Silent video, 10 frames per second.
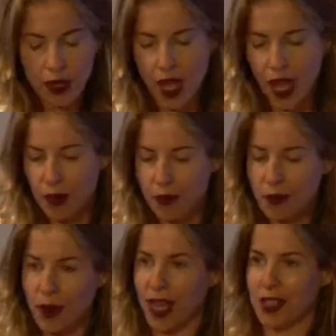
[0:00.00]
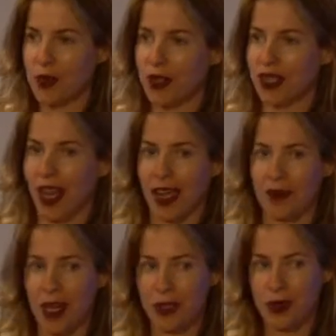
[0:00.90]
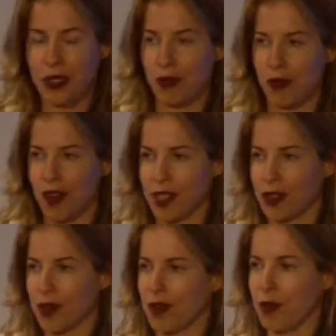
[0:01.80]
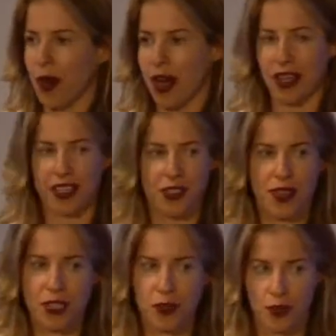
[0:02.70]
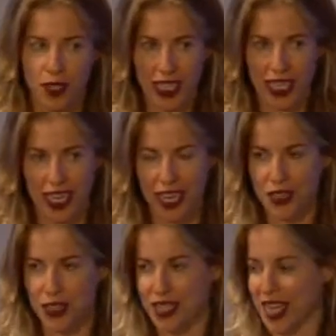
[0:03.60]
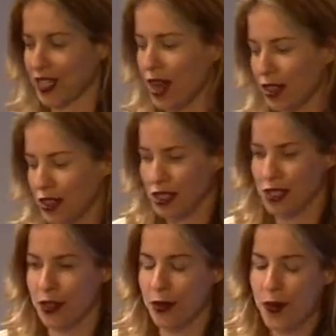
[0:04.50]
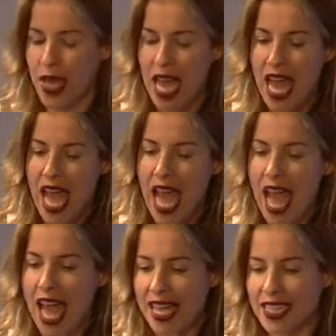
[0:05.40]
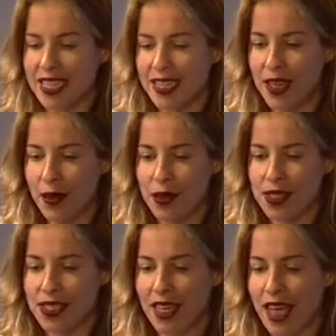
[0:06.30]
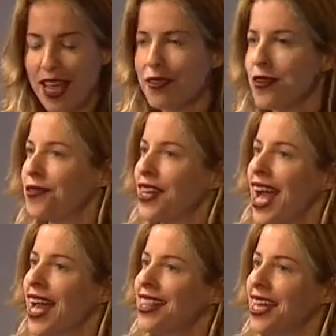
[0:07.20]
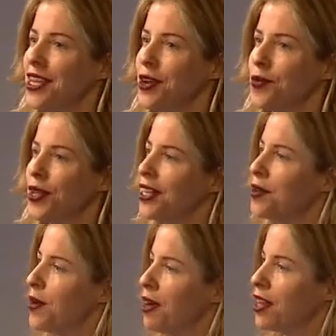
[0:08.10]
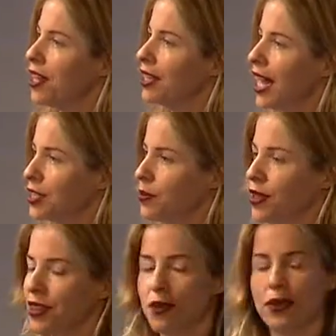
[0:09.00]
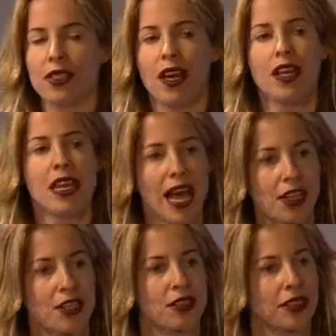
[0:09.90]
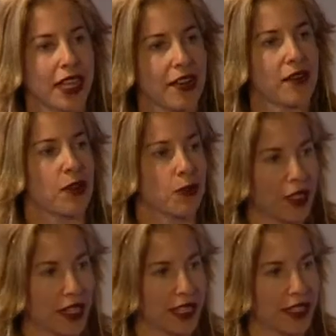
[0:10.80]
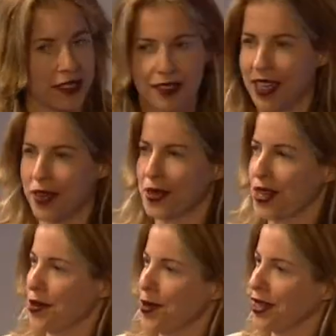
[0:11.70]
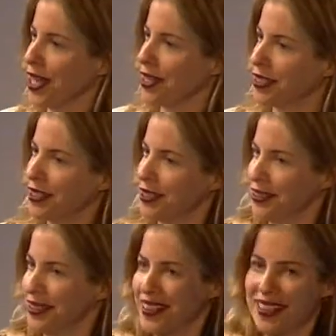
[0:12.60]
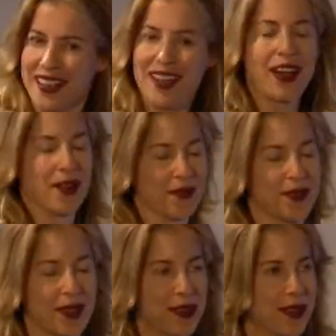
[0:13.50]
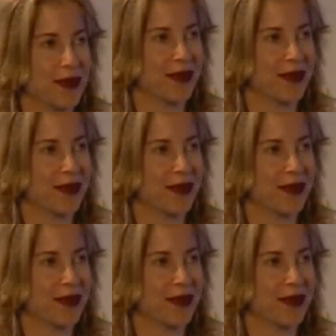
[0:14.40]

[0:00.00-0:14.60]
um, my husband and I, my husband's a professor of robotics, so he's really engaged in technology, too. And there was, I don't know if they had that here, but in America last month there was a National Day of Unplugging. Did anyone hear about that? No. Okay, cool.